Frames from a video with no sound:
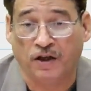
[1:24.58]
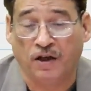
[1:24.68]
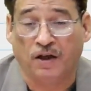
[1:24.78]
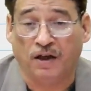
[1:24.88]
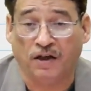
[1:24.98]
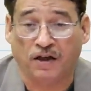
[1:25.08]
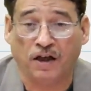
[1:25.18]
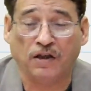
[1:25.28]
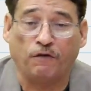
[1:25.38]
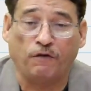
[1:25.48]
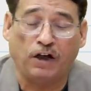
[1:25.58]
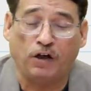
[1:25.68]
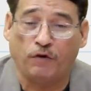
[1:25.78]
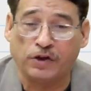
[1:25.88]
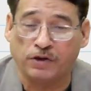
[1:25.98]
in case of
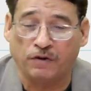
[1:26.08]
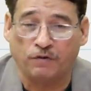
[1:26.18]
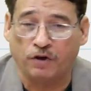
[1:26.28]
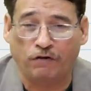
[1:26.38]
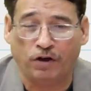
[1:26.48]
valuation of goodwill,